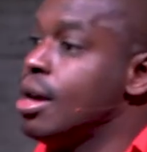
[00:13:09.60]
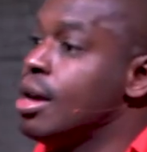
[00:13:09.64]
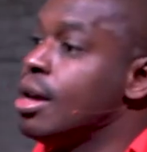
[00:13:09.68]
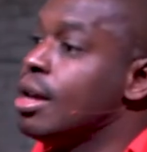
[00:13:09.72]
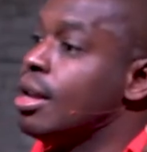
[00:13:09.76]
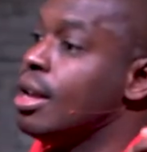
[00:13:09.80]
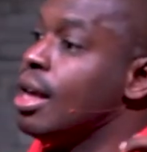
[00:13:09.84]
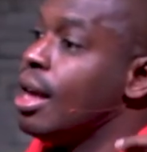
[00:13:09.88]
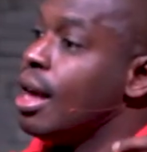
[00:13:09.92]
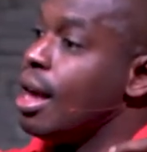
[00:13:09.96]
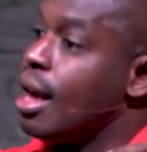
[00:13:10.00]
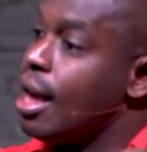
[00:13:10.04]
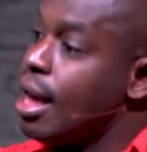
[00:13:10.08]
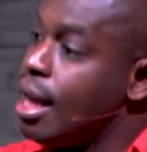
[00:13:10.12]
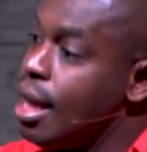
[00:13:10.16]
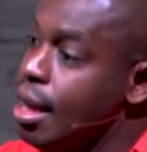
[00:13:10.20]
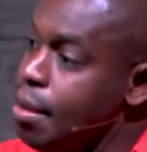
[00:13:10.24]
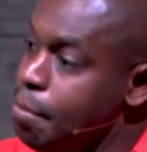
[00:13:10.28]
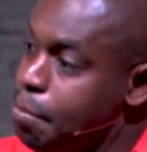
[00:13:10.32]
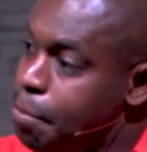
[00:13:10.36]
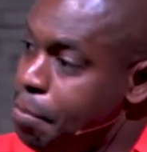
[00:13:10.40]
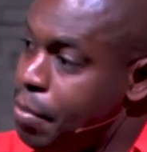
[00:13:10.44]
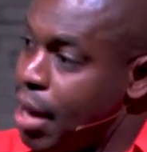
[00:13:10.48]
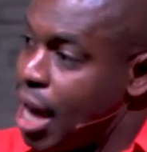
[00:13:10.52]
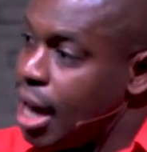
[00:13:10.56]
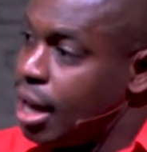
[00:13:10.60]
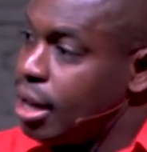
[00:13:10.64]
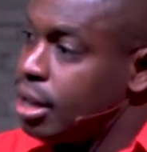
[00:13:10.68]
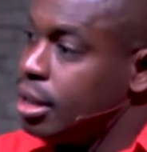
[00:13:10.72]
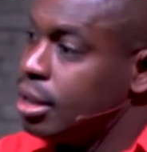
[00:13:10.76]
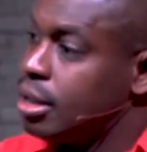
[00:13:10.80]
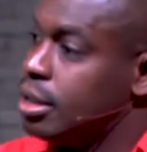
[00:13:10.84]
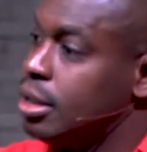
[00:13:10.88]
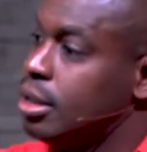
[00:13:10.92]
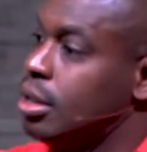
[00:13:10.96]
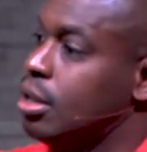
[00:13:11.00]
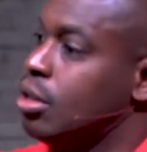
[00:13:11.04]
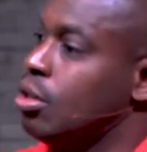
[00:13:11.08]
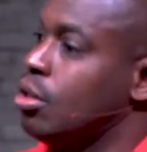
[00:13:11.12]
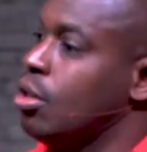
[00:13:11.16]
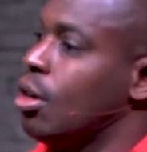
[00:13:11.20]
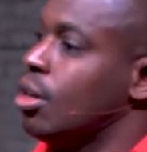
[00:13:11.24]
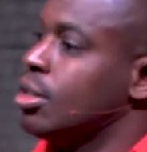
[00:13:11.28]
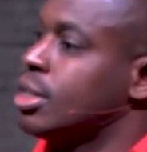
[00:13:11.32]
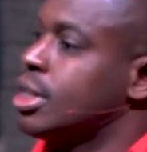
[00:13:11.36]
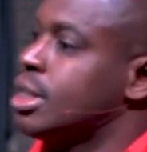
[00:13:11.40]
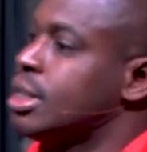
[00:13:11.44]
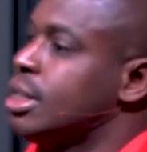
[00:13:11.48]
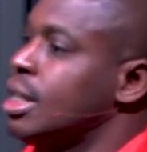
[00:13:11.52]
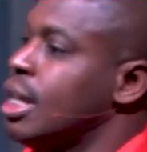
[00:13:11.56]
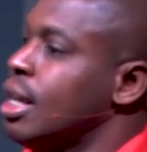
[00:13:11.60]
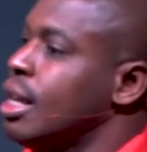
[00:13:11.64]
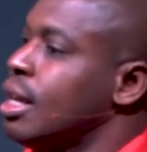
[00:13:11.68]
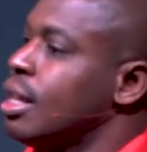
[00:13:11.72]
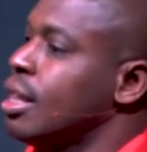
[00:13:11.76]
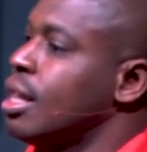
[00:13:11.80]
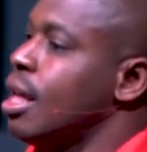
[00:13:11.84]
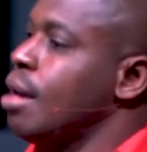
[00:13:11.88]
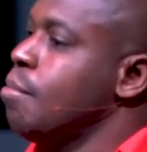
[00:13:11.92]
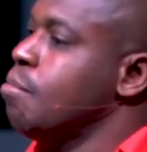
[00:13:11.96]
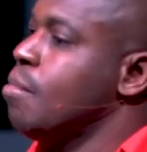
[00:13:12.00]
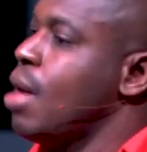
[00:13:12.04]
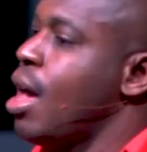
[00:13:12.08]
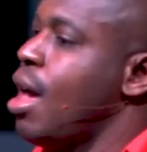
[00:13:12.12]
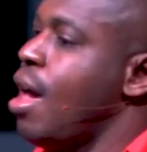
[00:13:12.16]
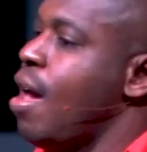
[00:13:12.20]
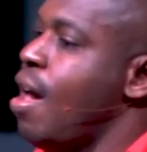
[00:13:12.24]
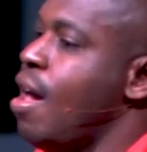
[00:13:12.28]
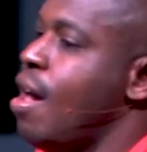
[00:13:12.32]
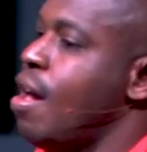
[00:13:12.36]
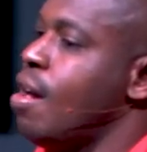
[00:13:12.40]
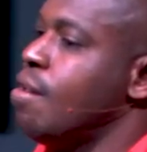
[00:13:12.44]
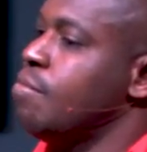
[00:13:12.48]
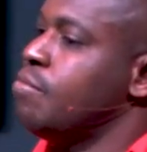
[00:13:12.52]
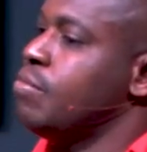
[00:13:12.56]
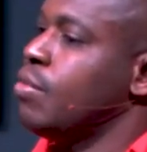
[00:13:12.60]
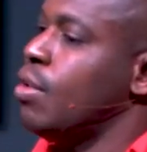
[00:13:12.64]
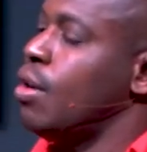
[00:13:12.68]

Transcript: the impact you're seeing them have